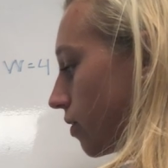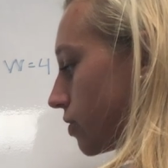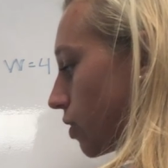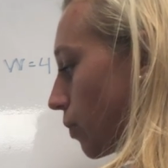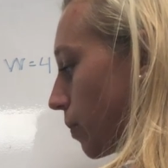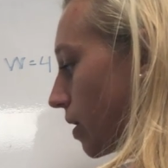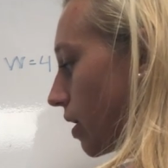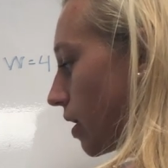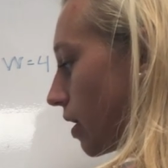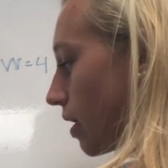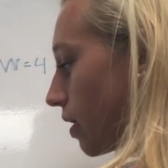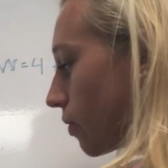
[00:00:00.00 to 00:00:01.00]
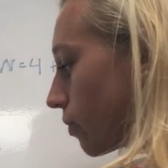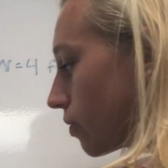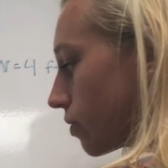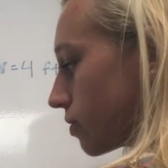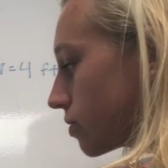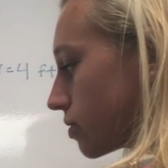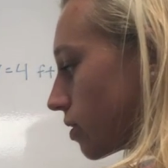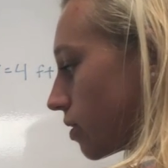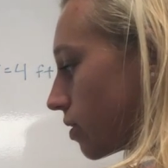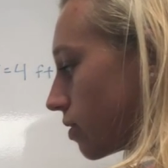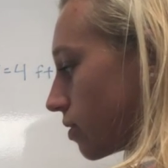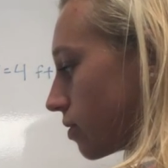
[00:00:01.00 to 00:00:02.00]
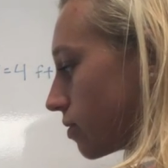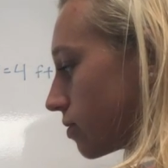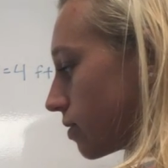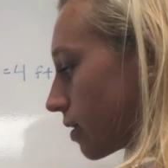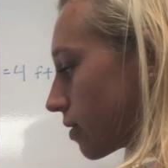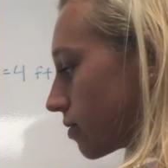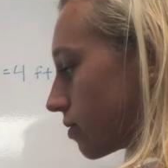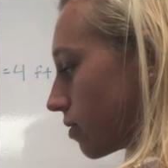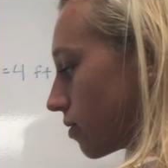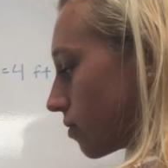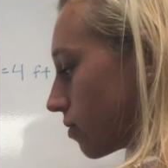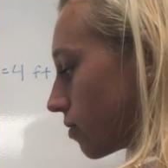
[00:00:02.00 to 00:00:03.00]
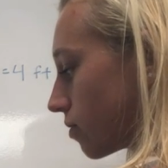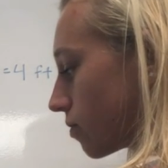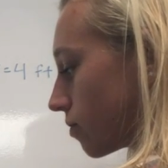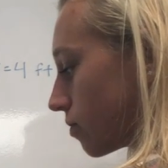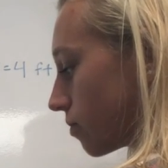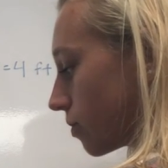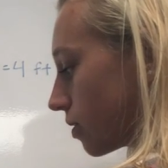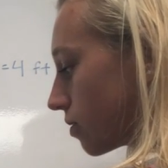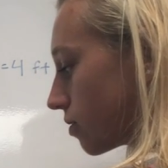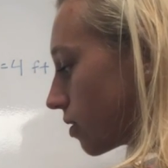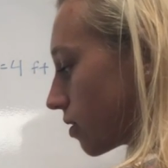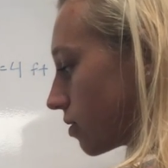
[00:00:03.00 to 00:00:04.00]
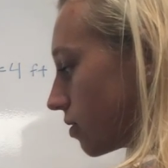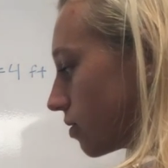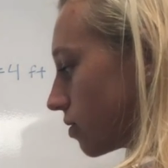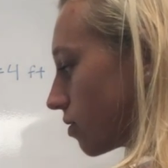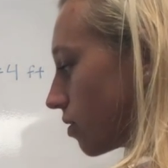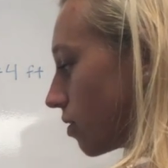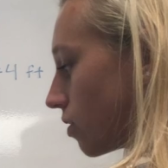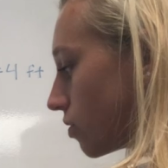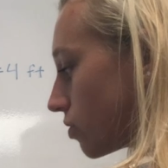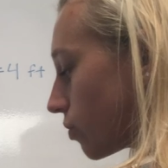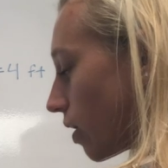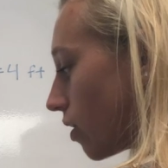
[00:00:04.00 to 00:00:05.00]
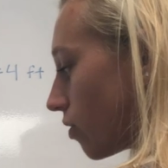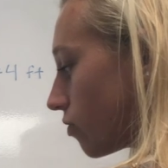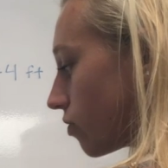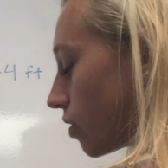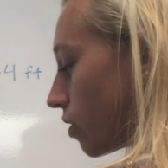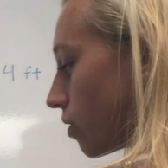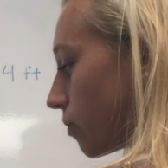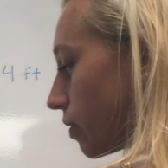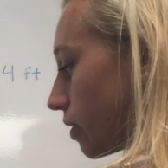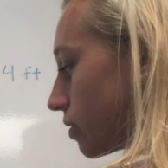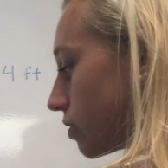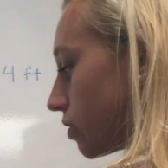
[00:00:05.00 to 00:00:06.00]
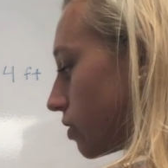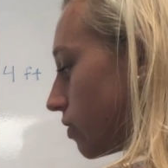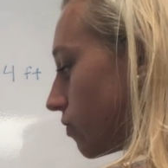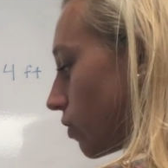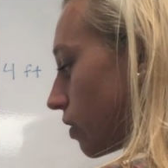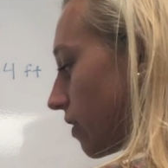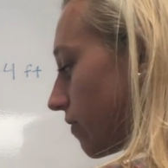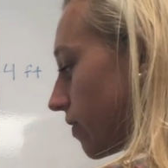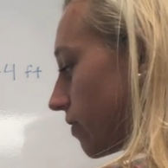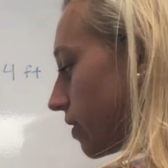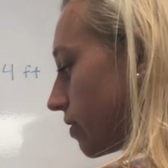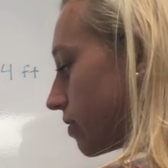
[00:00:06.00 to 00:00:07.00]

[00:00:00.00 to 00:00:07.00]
So P equals 6 plus 6 is 12, plus 13, 14, 15,